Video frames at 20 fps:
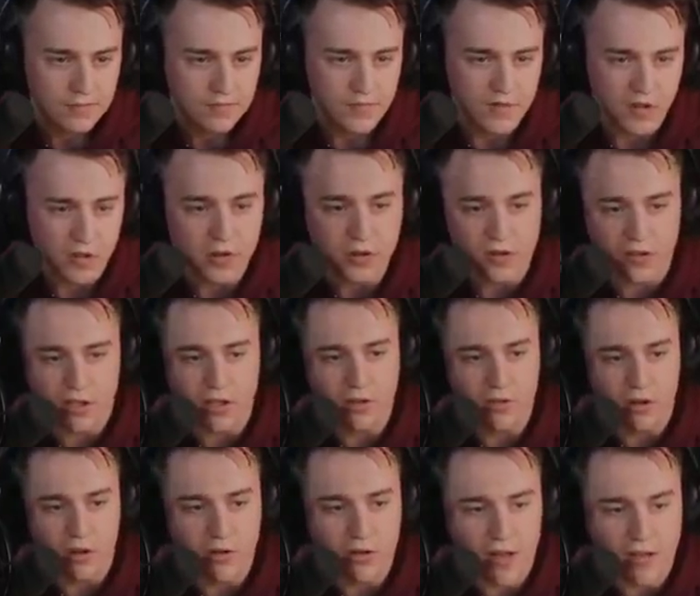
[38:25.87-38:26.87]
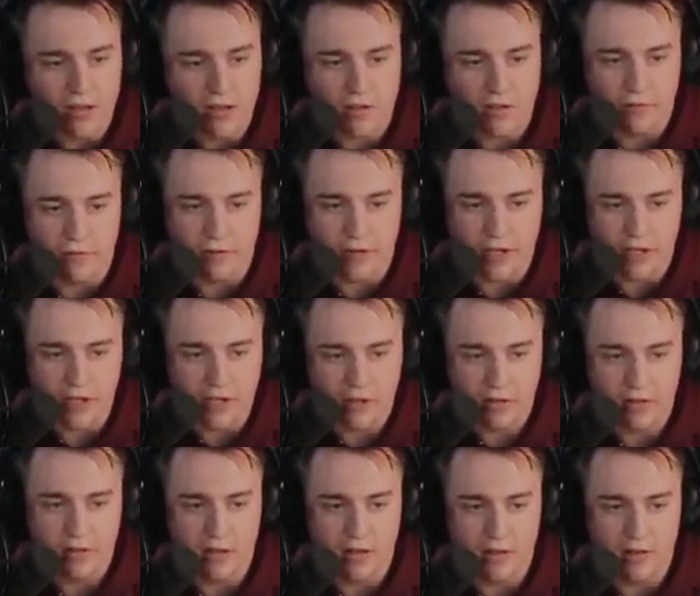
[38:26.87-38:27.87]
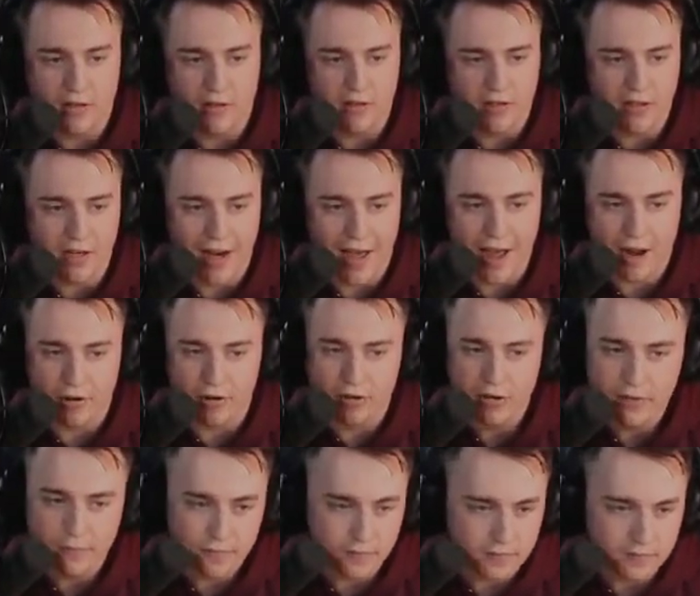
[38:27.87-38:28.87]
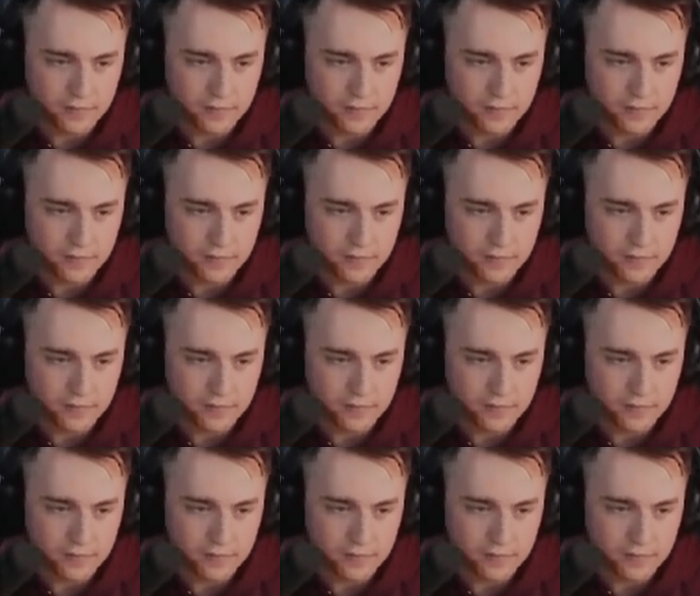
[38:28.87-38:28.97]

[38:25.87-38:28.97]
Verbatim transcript: did you know that Svi is an acronym?